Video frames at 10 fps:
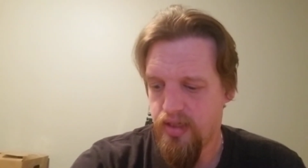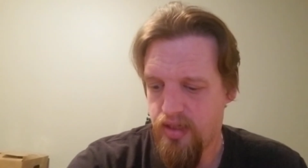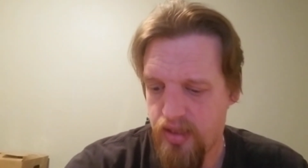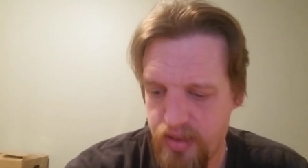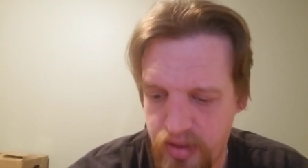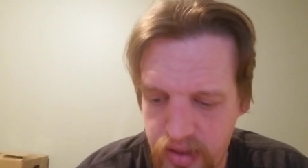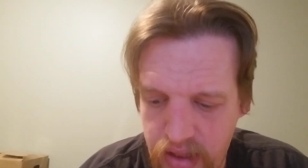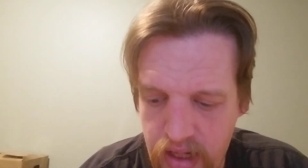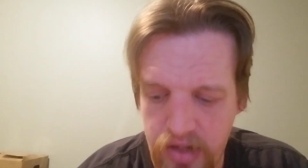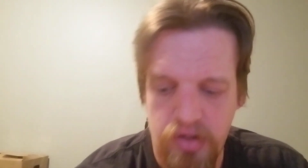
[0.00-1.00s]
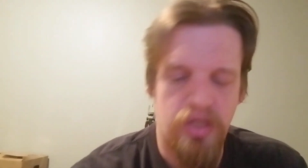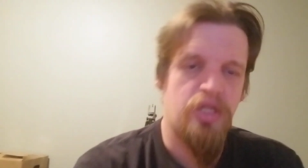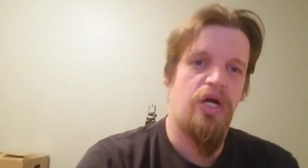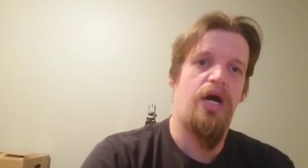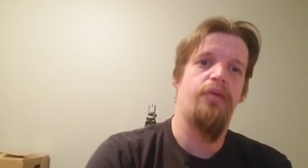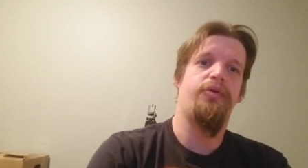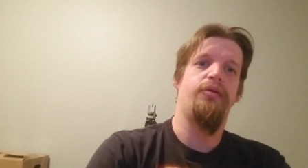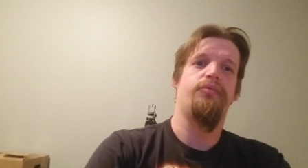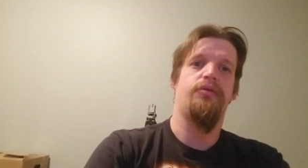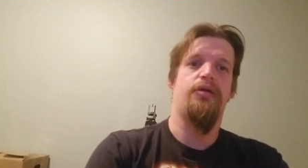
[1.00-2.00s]
although i know a lot of
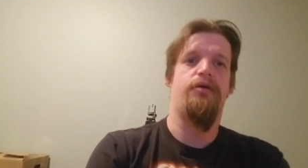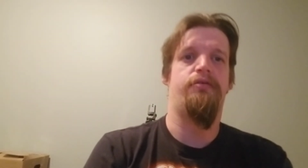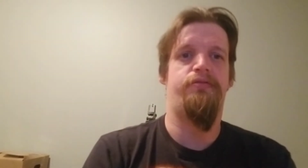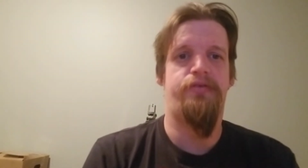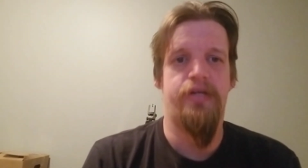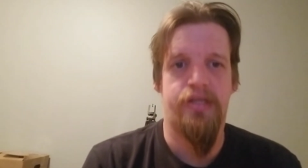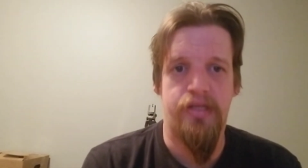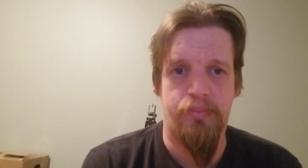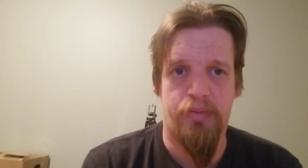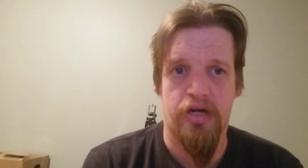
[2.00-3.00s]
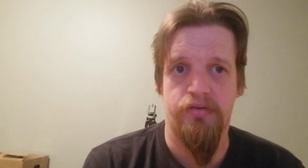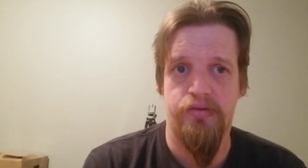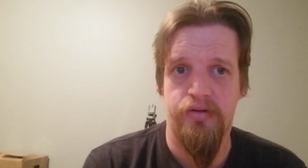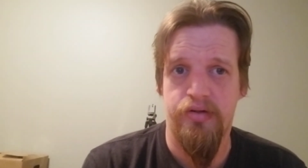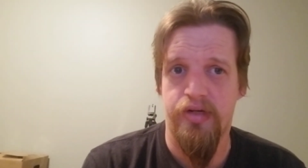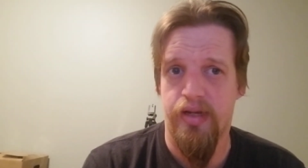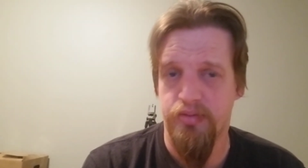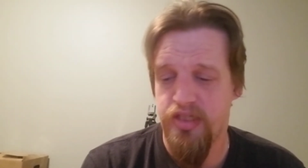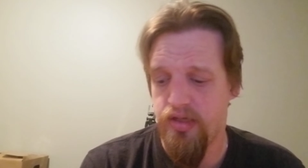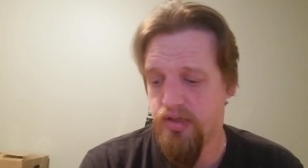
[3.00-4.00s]
people love the marvel and
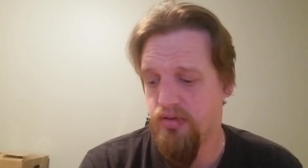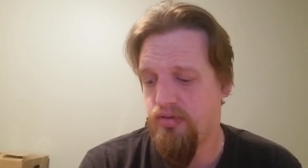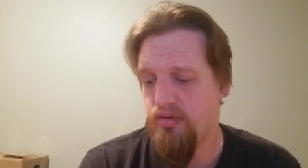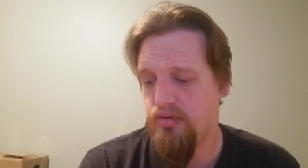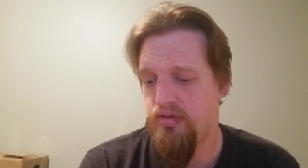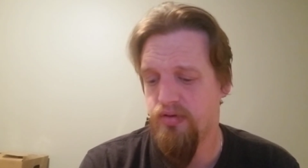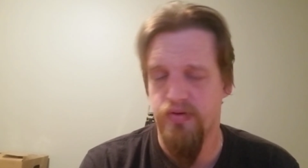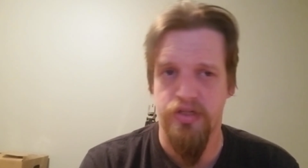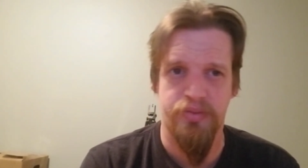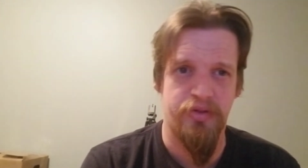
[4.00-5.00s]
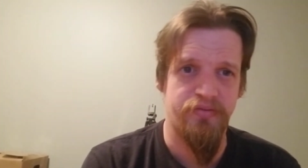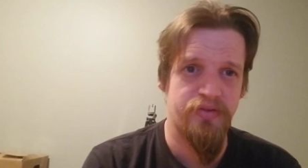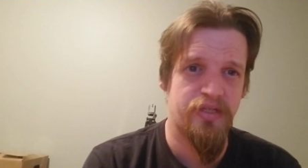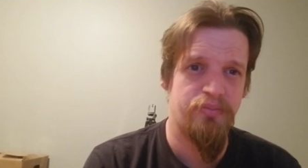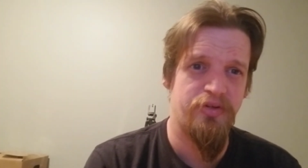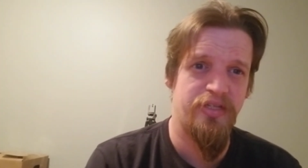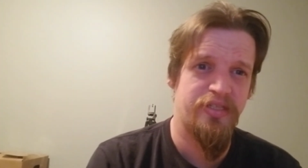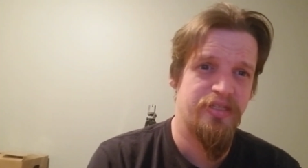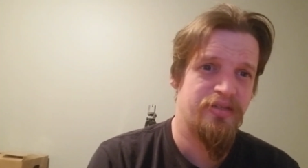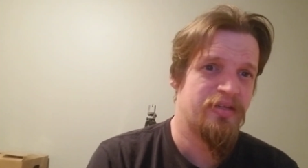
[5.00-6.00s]
mcu universe but for some
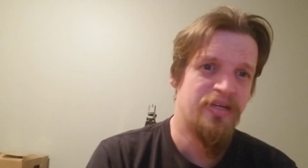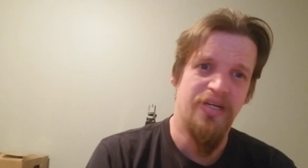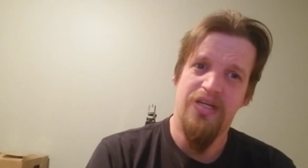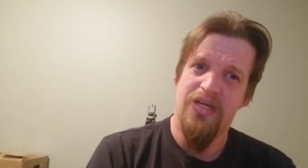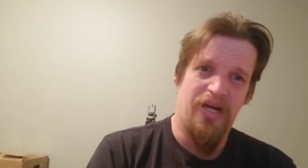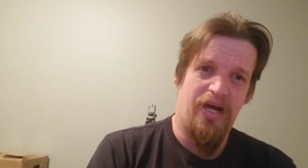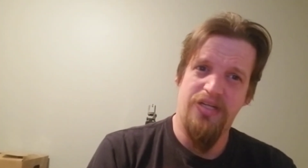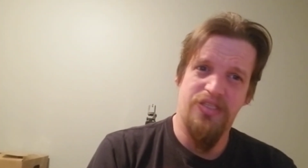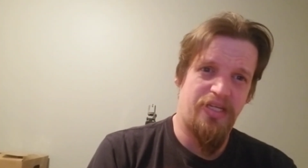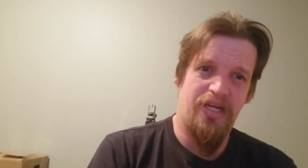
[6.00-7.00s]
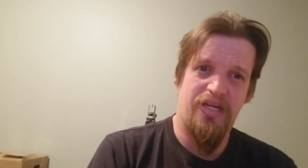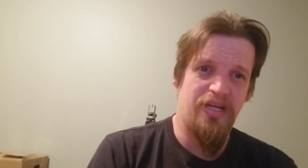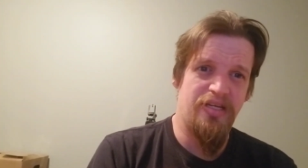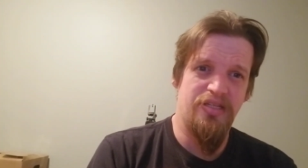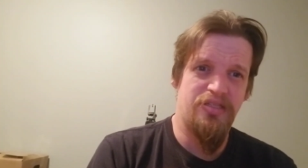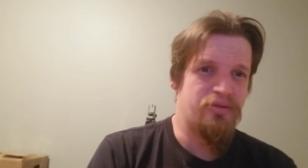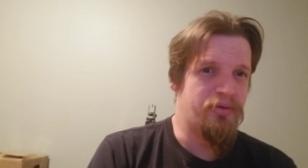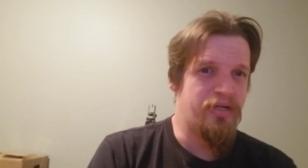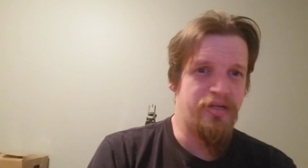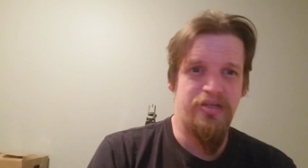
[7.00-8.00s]
reason I just can't get into
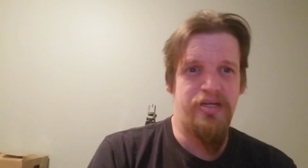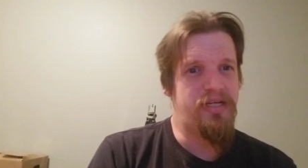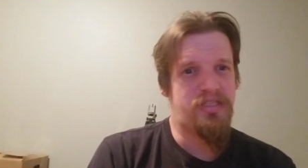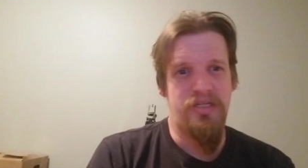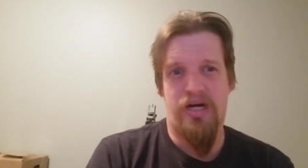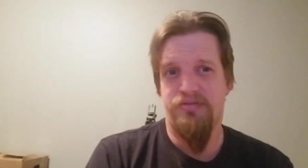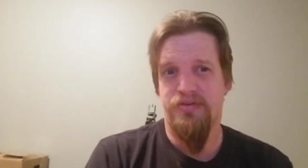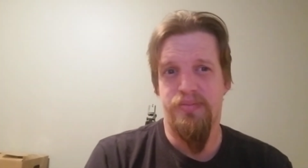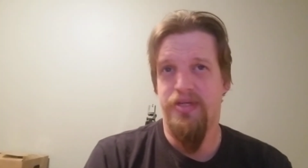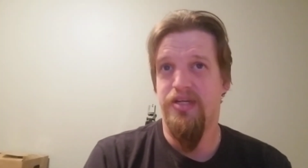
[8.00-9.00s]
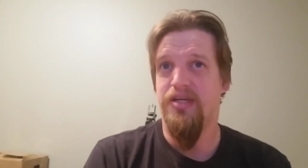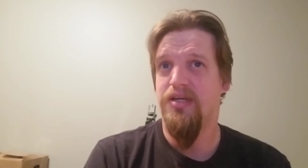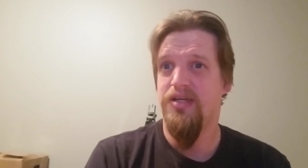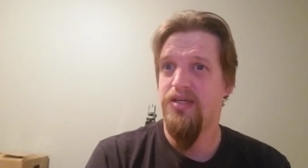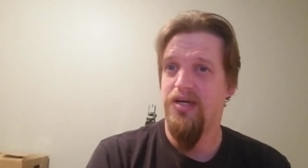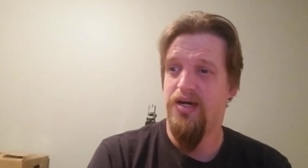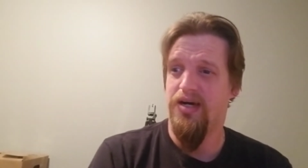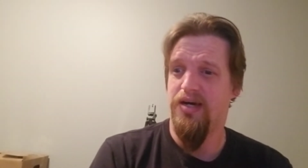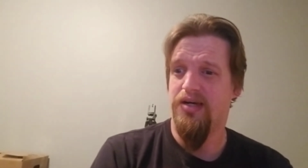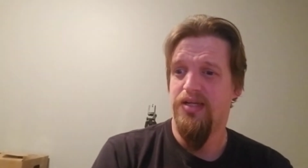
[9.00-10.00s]
it. It's not for me. Uh,